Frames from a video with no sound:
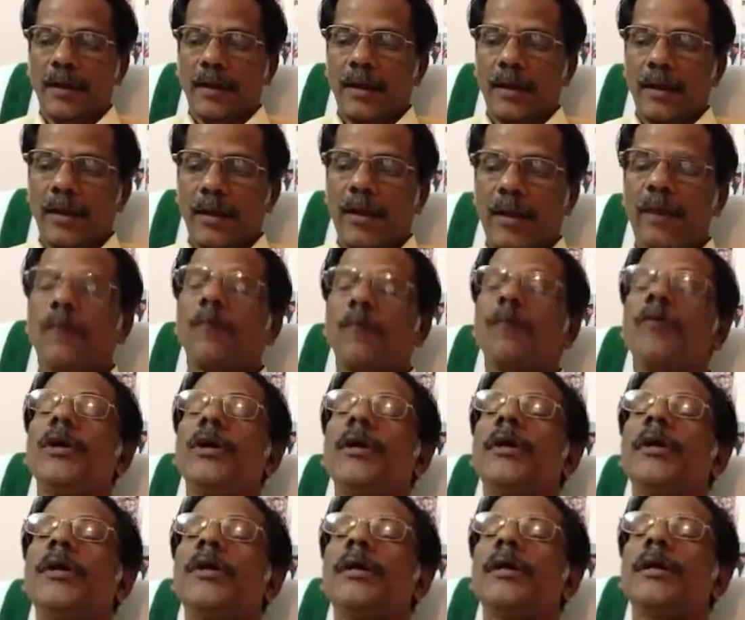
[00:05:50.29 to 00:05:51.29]
I am
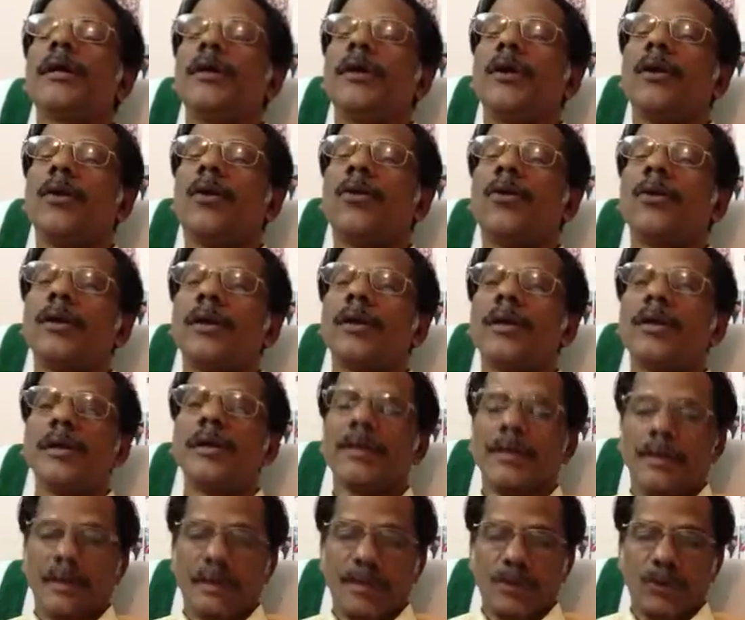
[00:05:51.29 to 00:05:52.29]
very lonely
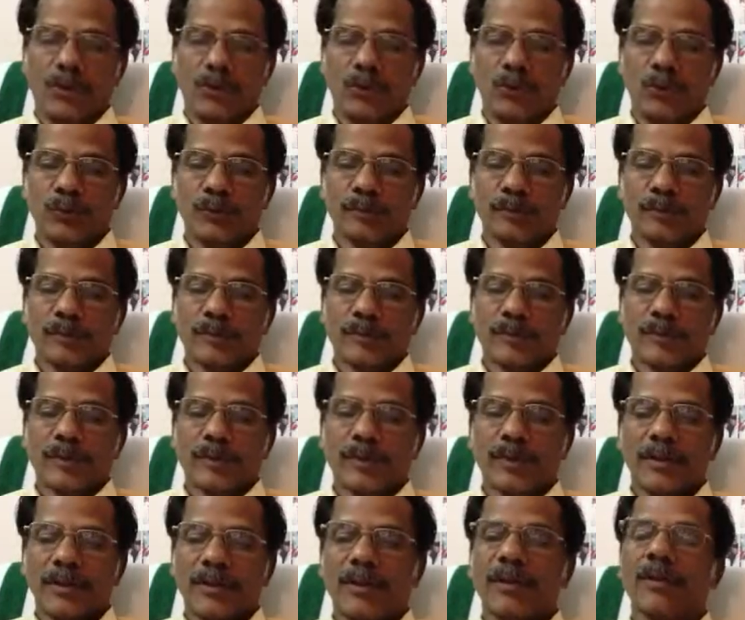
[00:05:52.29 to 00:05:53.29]
now,
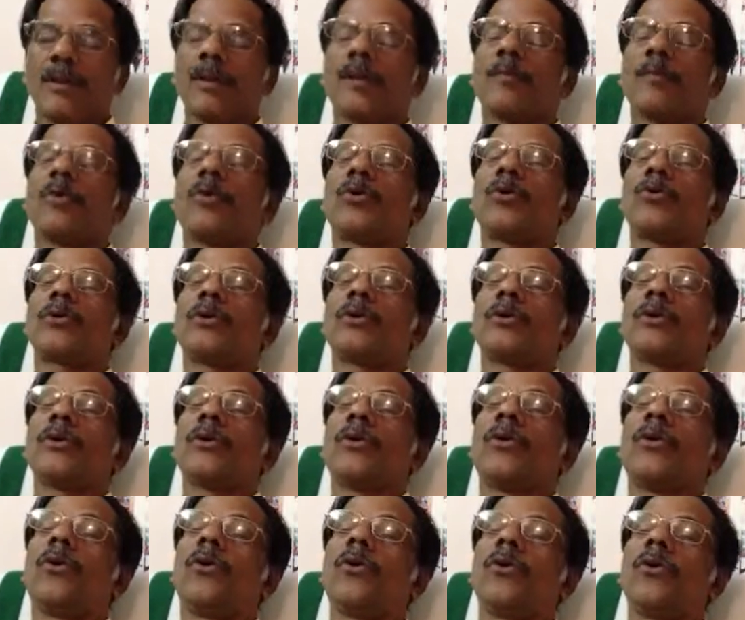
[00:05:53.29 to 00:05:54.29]
thinking about the
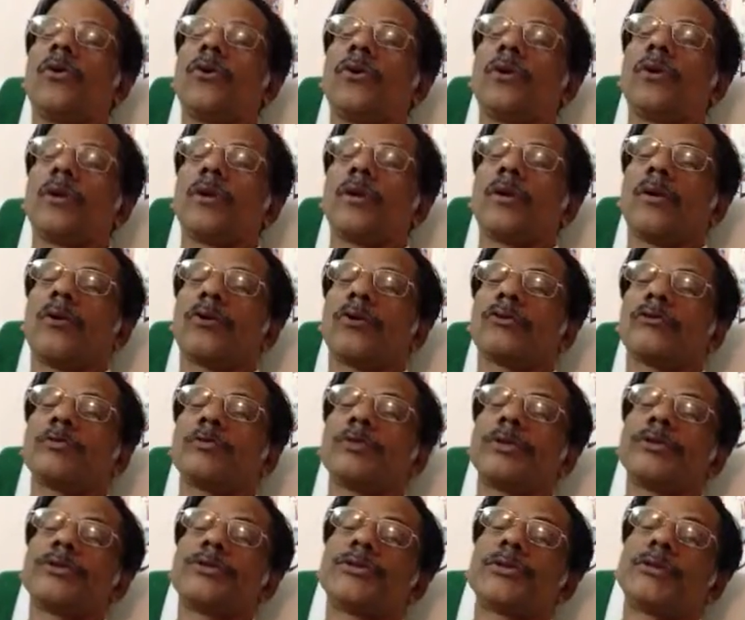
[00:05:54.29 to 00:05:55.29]
all
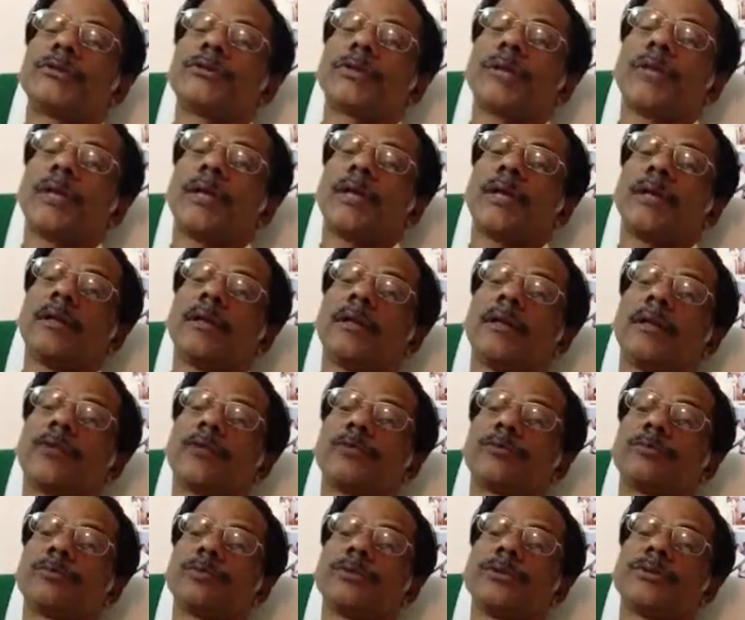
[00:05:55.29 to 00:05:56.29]
auspicious and
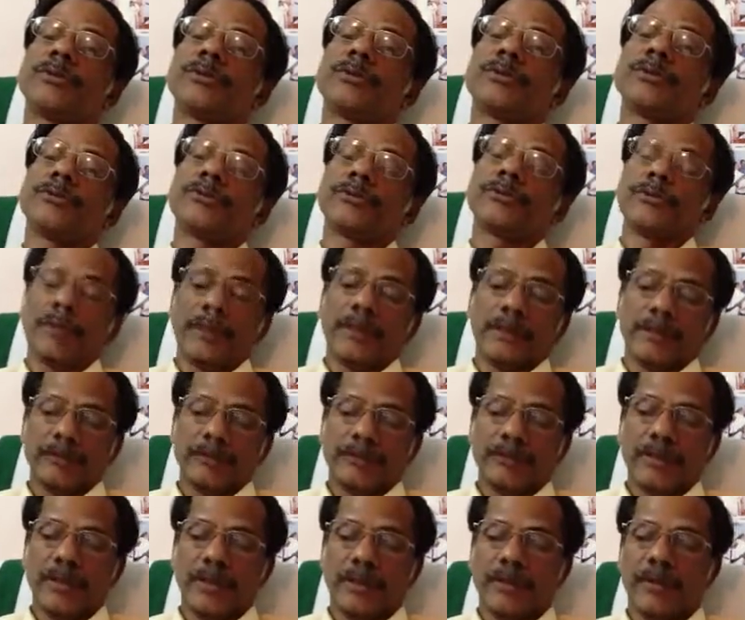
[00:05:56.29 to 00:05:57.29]
inauspicious
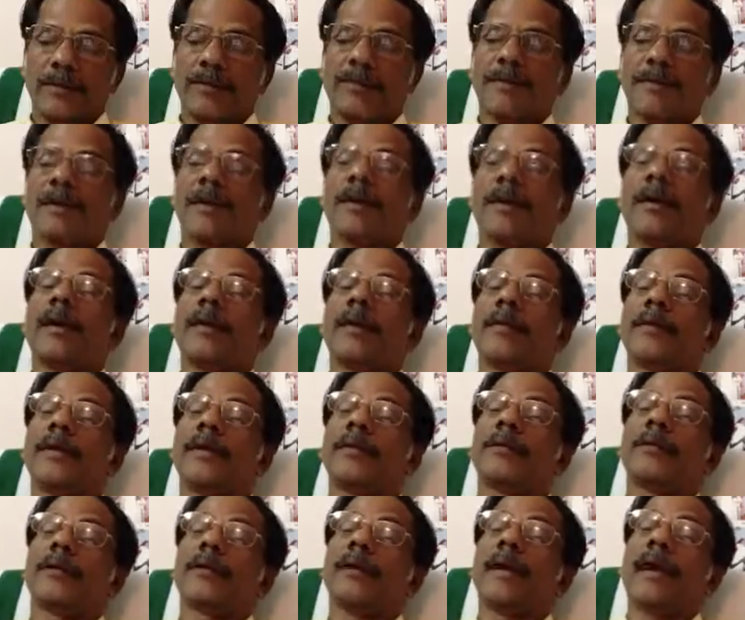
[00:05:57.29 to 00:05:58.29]
things that
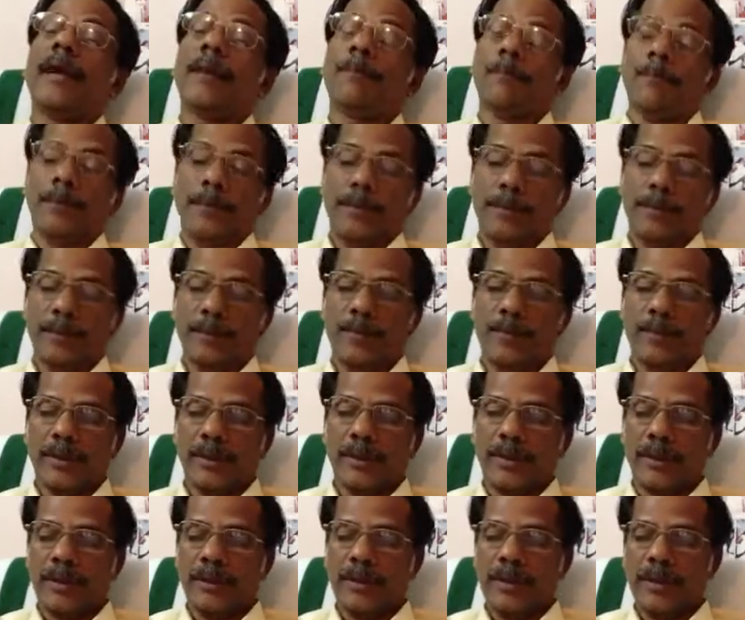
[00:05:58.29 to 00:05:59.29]
had happened in
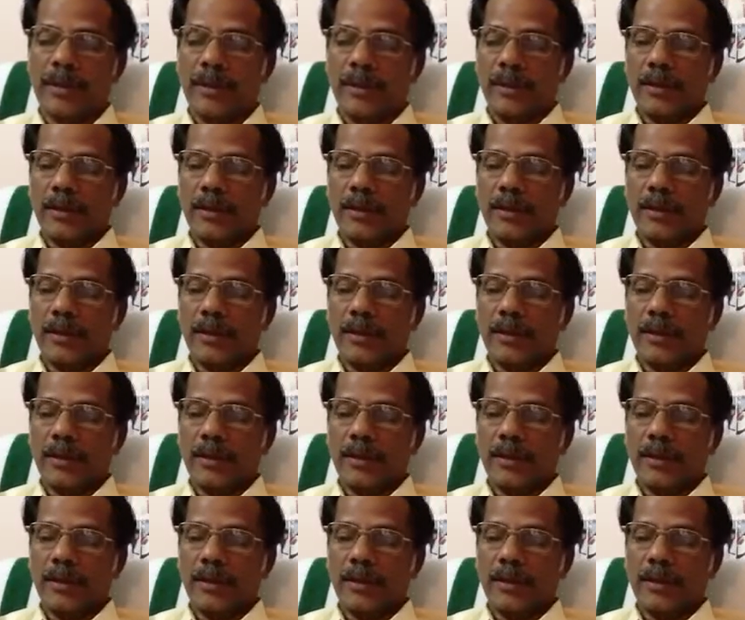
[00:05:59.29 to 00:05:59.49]
my